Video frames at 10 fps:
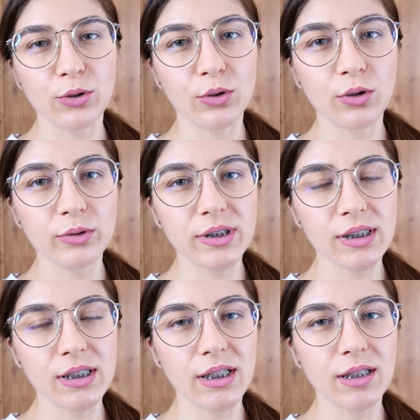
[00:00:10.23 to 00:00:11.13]
to go
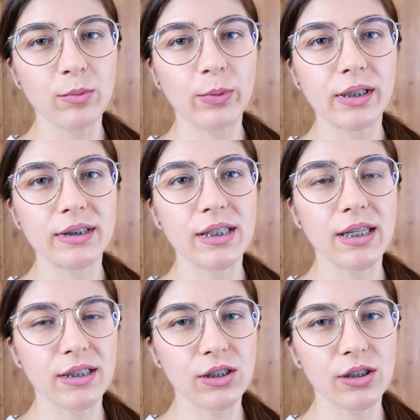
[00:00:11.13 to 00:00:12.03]
today, but
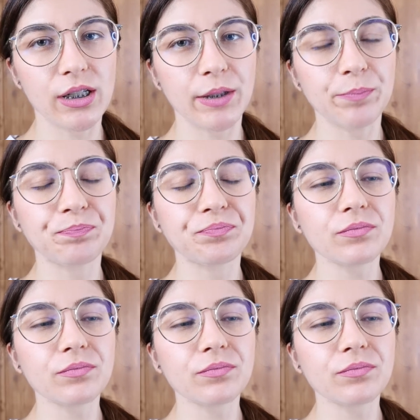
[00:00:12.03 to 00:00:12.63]
yesterday